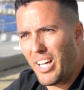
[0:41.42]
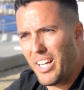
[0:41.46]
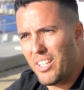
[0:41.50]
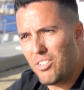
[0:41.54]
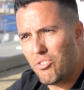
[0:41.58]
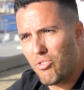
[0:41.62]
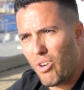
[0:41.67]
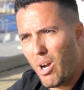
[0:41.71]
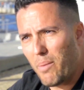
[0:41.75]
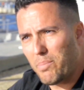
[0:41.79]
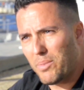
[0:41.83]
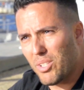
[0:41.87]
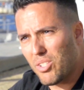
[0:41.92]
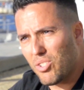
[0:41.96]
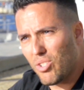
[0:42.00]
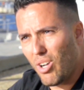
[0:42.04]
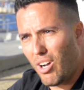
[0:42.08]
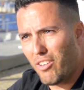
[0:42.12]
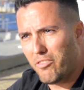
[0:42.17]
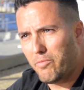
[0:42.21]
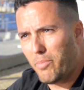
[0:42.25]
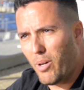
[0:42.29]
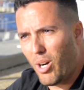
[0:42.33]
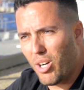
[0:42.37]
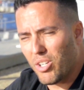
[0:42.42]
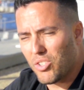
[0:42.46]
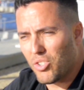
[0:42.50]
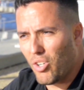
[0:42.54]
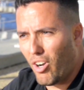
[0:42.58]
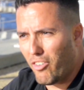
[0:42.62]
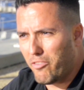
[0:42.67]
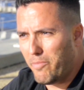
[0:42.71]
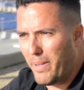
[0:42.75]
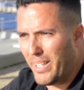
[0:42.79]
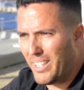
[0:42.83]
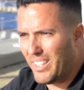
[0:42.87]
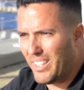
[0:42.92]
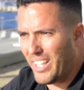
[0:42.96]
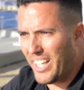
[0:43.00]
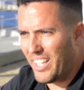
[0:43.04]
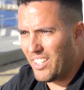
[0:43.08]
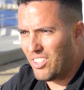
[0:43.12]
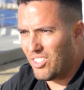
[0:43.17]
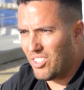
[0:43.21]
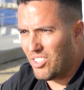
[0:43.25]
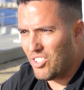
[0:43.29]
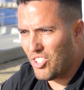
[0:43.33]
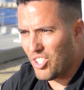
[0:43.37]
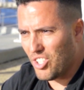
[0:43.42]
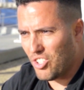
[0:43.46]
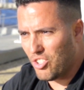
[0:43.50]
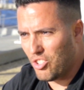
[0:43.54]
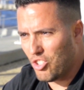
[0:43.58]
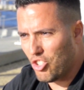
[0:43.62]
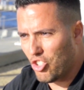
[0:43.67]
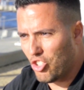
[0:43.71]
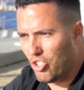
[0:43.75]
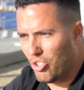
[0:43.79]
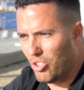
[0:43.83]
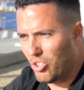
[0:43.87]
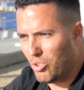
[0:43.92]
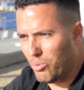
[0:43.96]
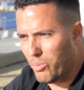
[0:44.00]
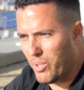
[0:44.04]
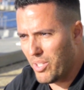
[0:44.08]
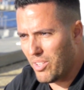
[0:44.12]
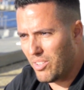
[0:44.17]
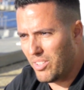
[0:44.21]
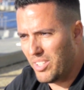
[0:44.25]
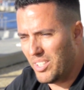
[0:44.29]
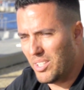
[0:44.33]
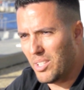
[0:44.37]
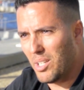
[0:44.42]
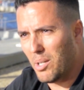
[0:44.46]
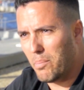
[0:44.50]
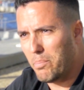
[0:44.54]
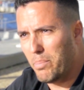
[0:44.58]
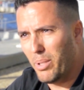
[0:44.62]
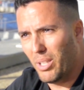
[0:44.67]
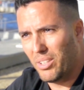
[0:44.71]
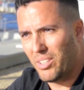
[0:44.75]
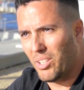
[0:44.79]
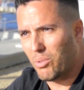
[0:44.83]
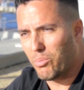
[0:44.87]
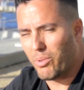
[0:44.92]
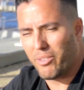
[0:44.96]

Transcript: I dropped the softbox off my light just to shoot with the built-in